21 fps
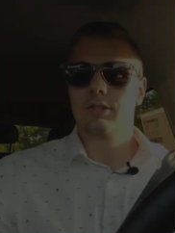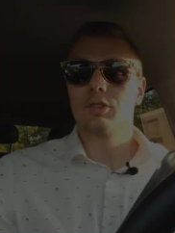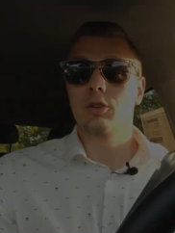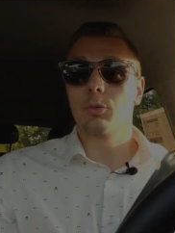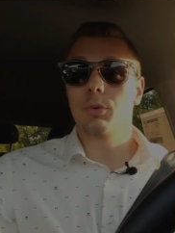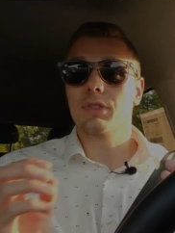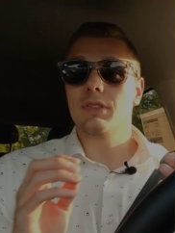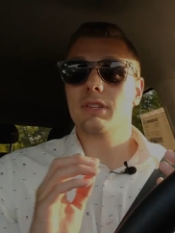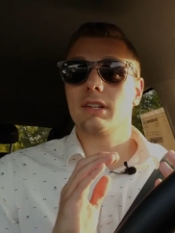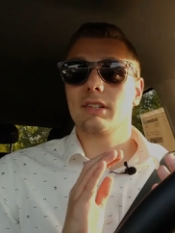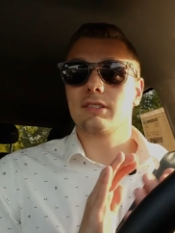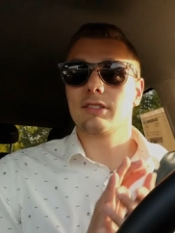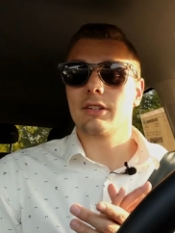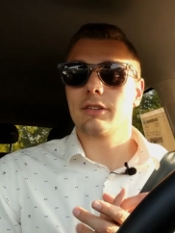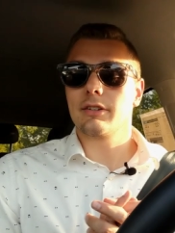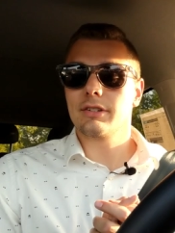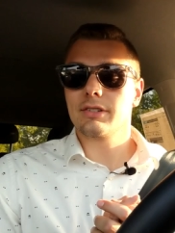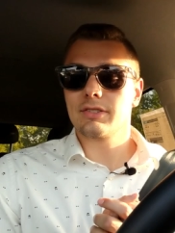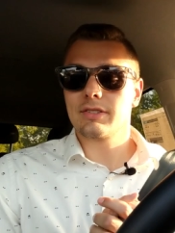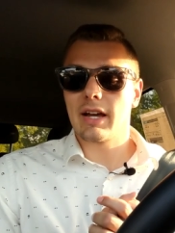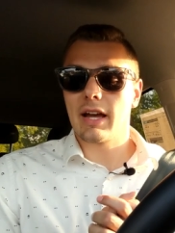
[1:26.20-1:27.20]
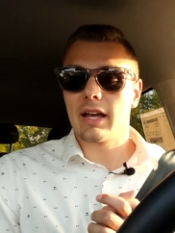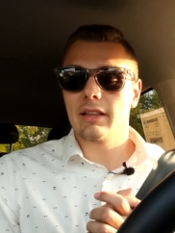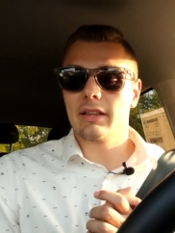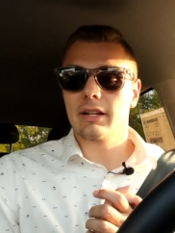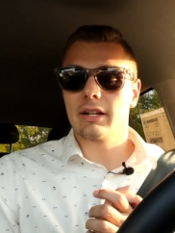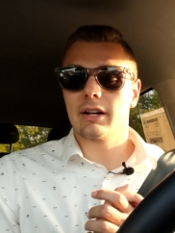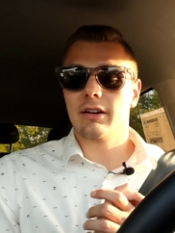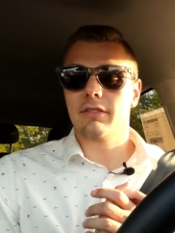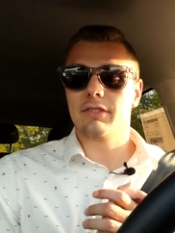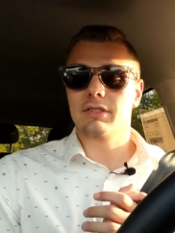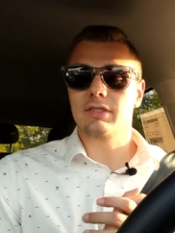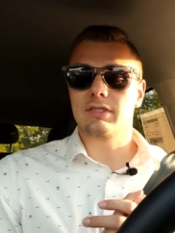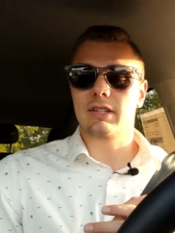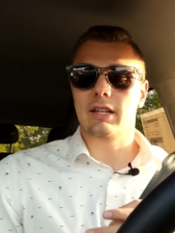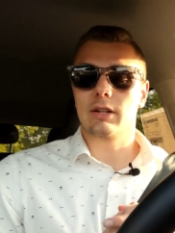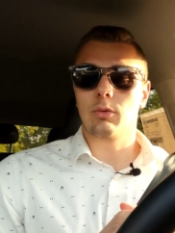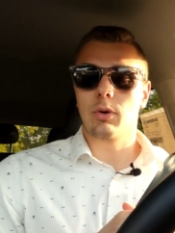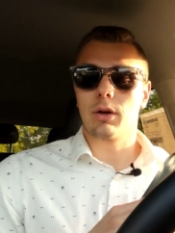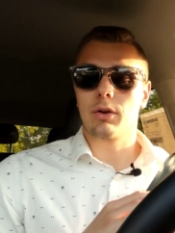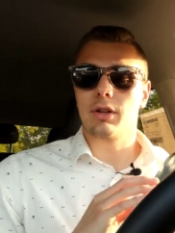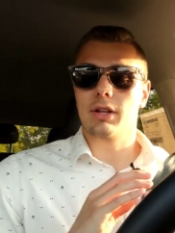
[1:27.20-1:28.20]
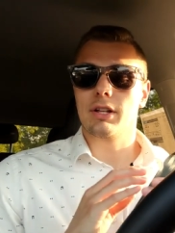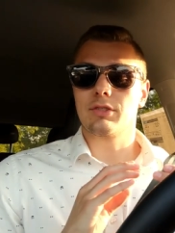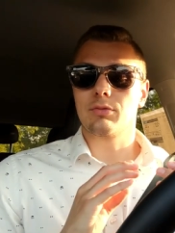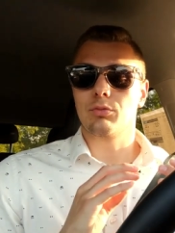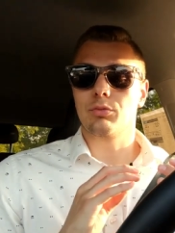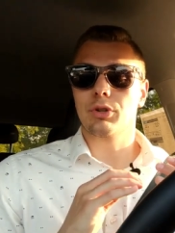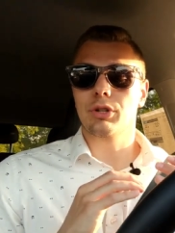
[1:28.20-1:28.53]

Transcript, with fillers: So with the exterior styling of this Tiguan, it's